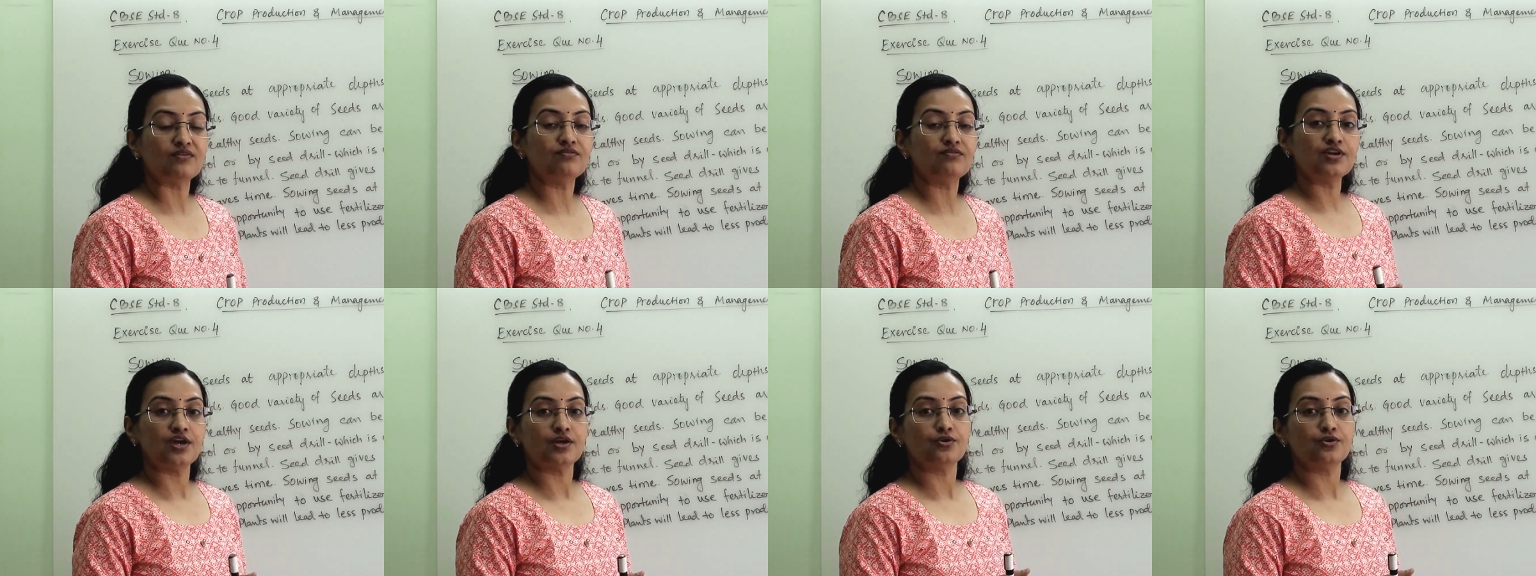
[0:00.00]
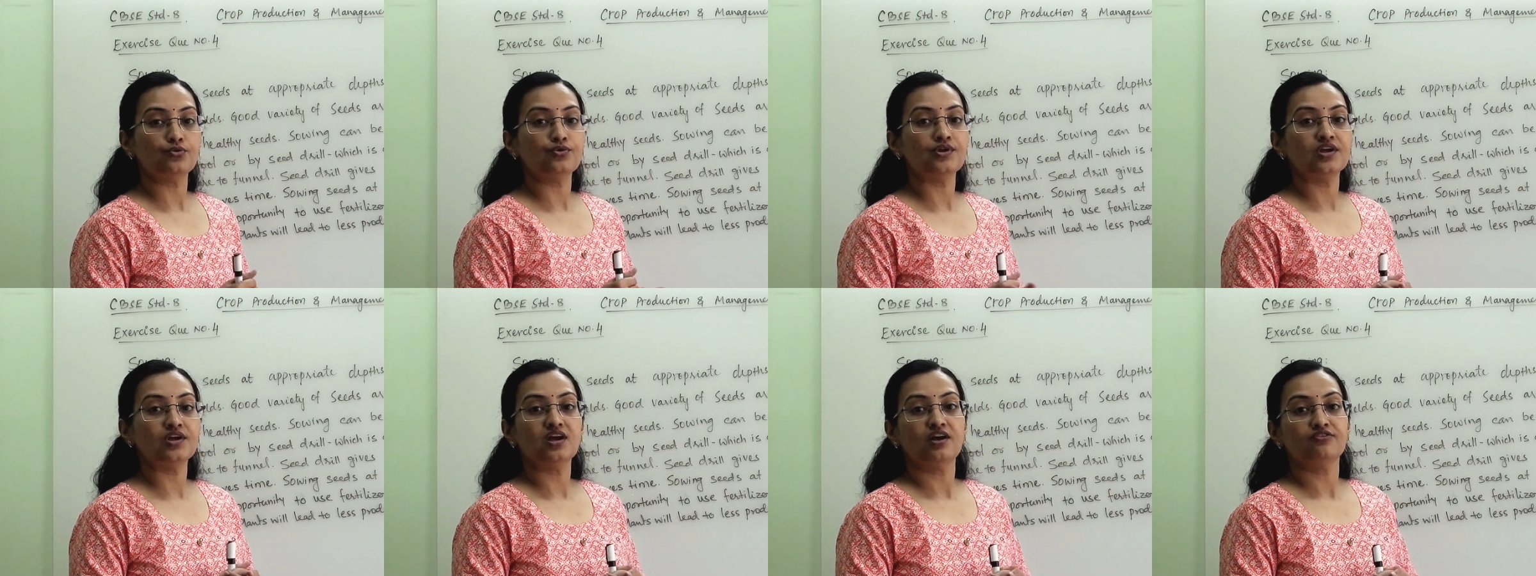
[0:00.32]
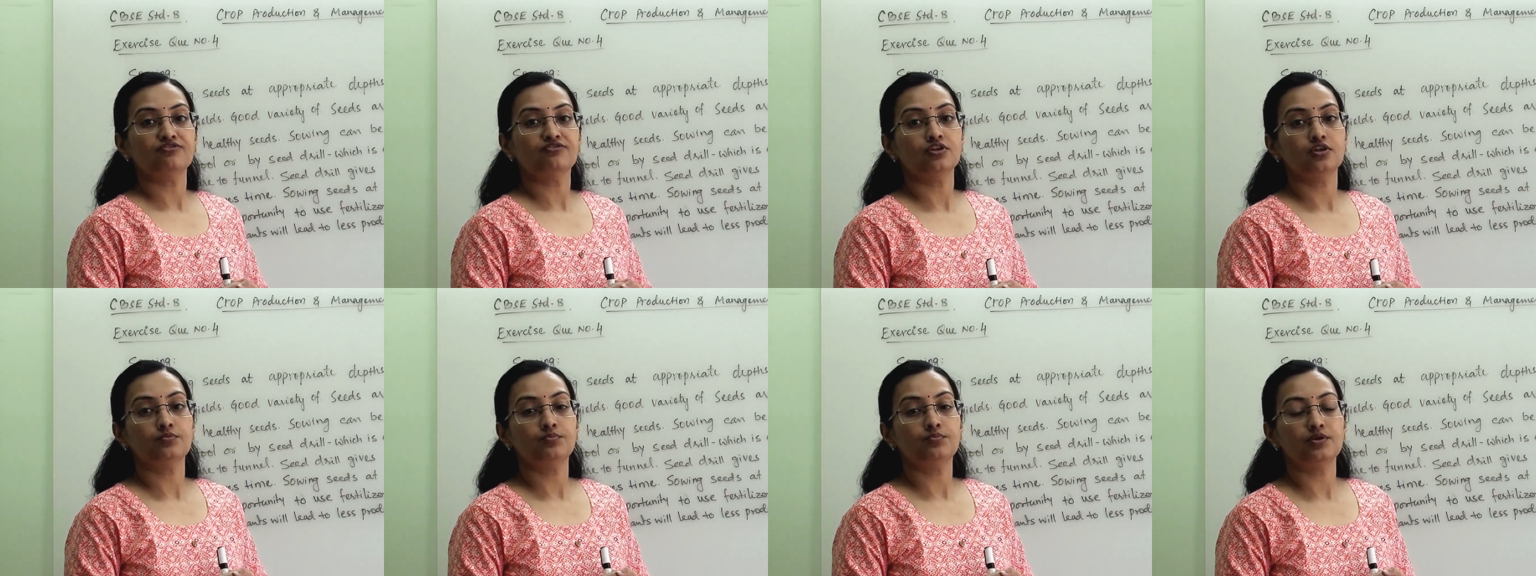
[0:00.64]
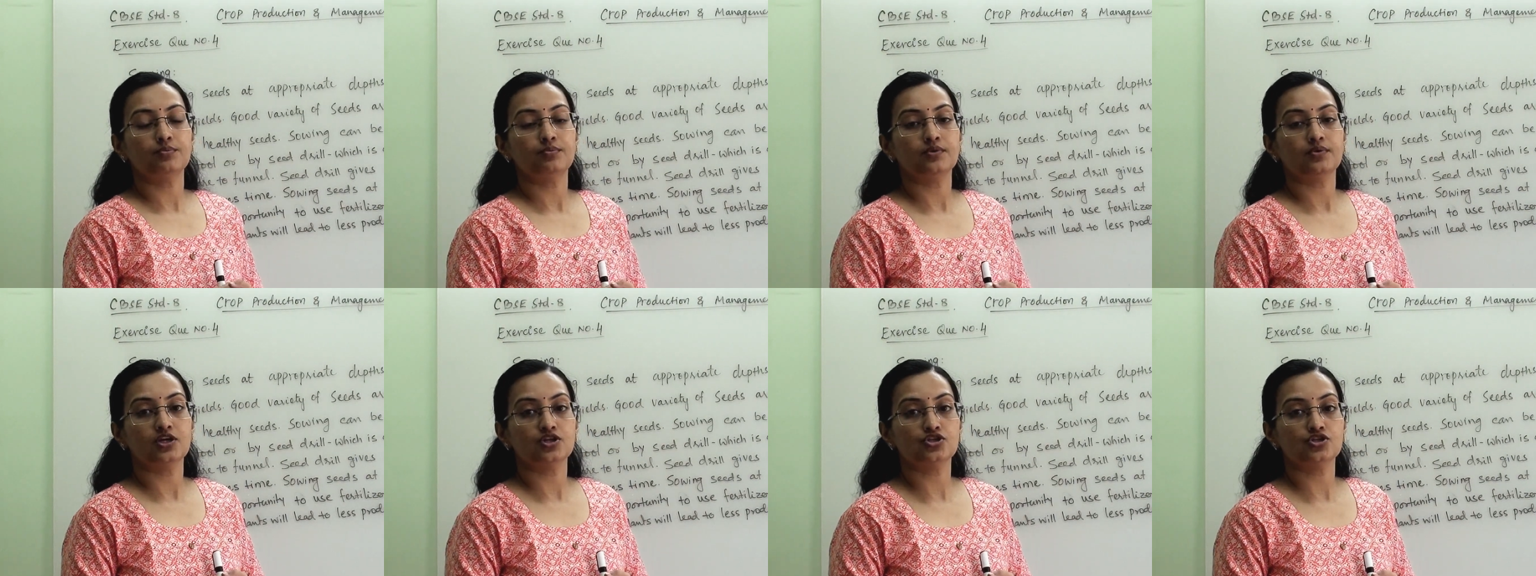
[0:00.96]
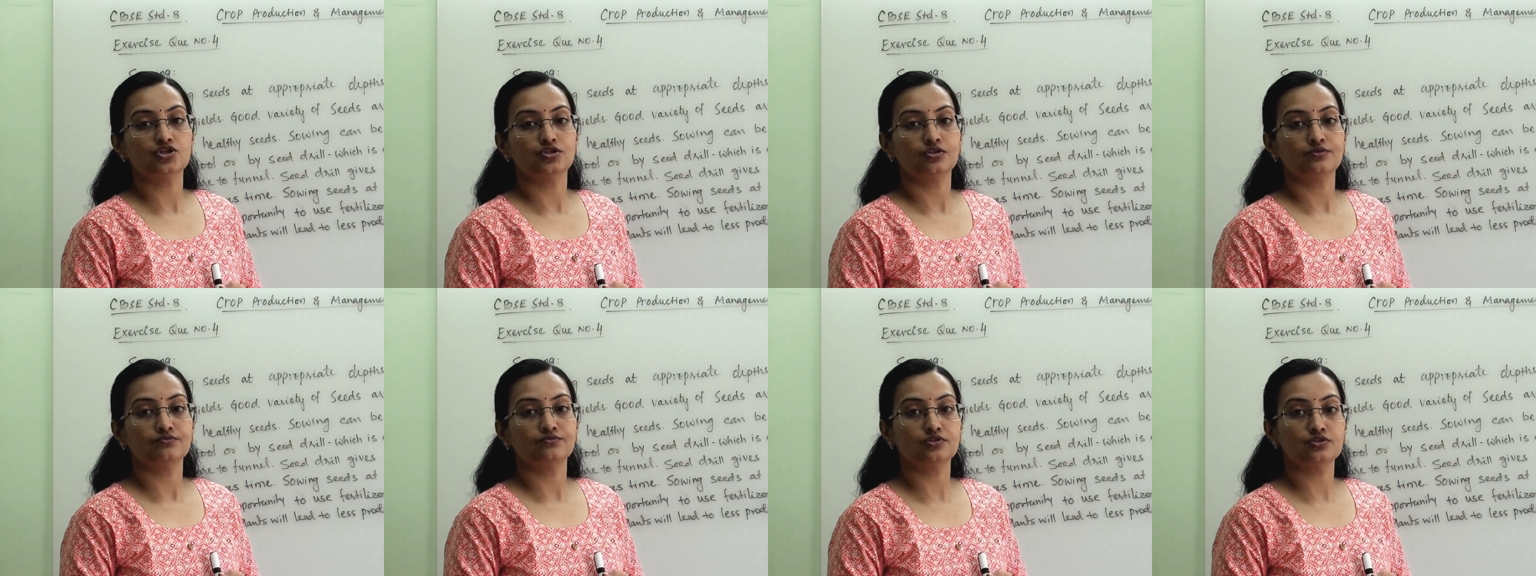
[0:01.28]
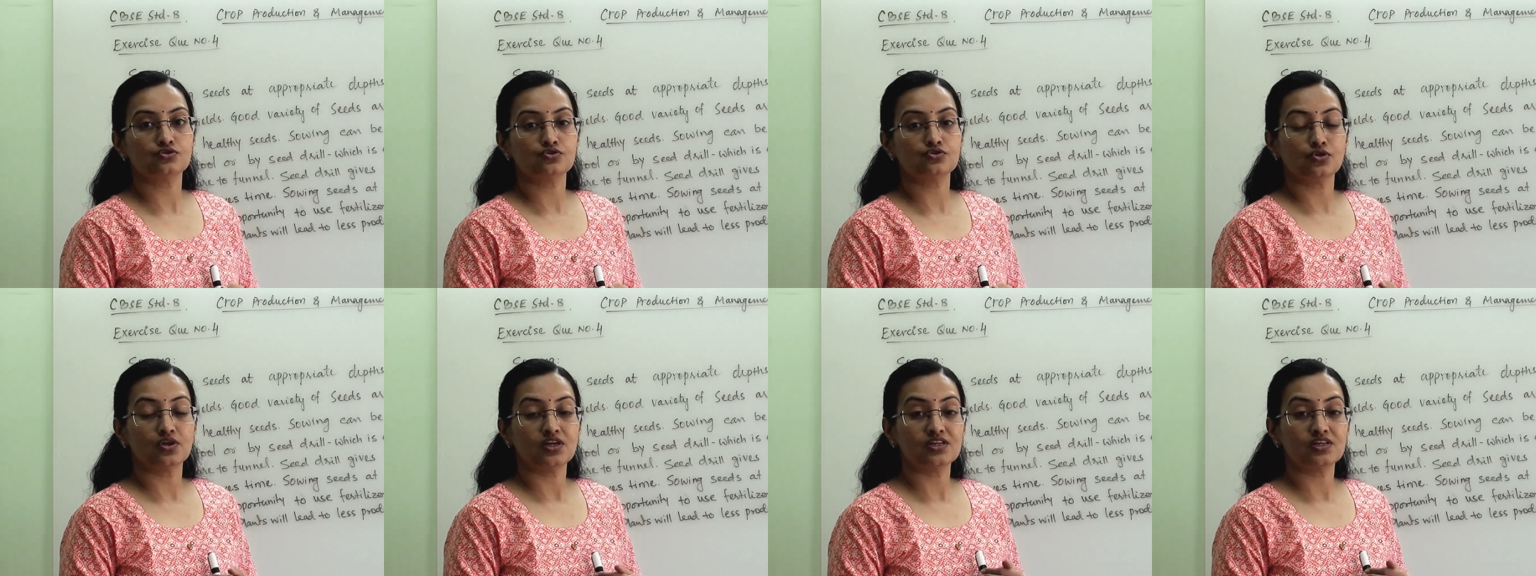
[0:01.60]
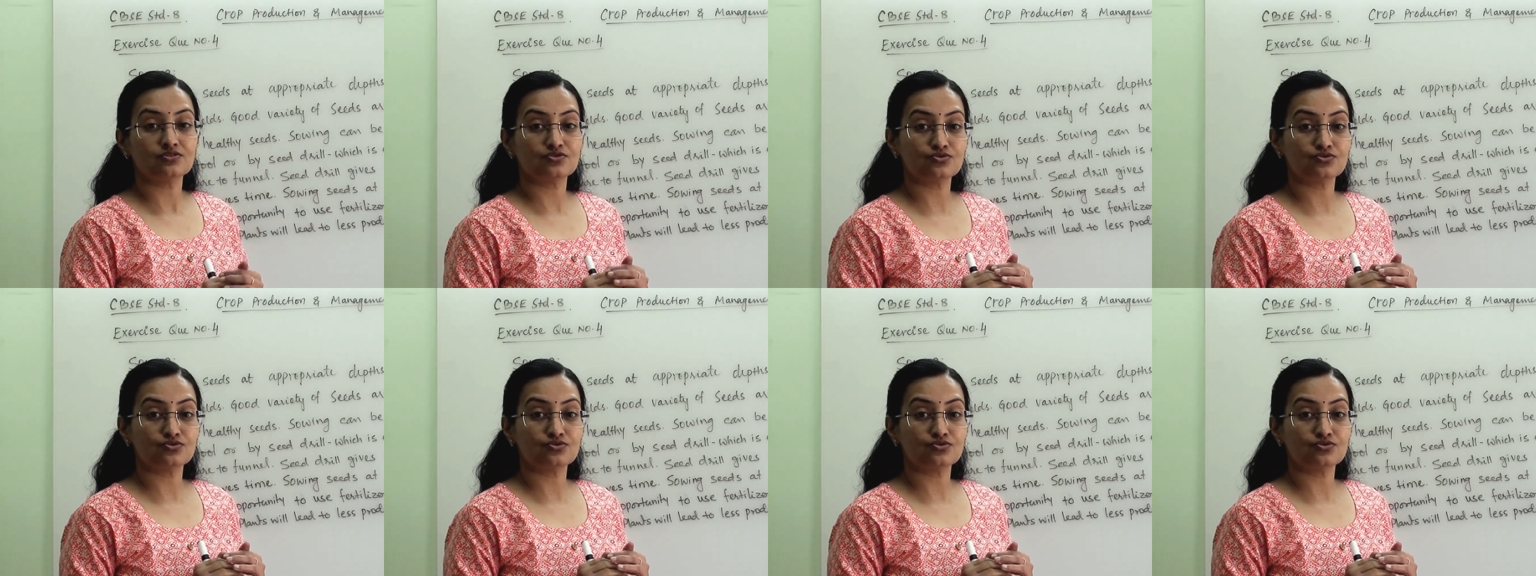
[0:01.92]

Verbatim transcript: we are doing after preparation of the soil?